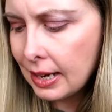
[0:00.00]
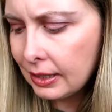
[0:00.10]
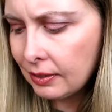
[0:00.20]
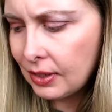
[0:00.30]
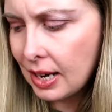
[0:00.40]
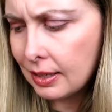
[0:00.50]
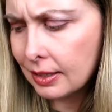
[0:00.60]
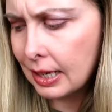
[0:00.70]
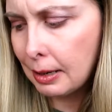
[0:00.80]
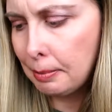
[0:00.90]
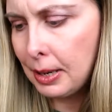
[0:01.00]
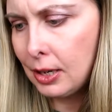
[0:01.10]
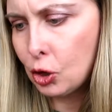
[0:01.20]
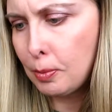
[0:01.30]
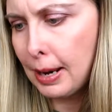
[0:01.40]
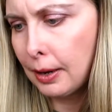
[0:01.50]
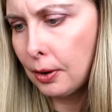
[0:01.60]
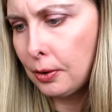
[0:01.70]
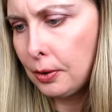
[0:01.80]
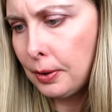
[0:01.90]
kind of tastes like a peach
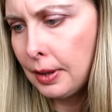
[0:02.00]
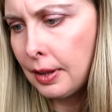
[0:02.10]
mango.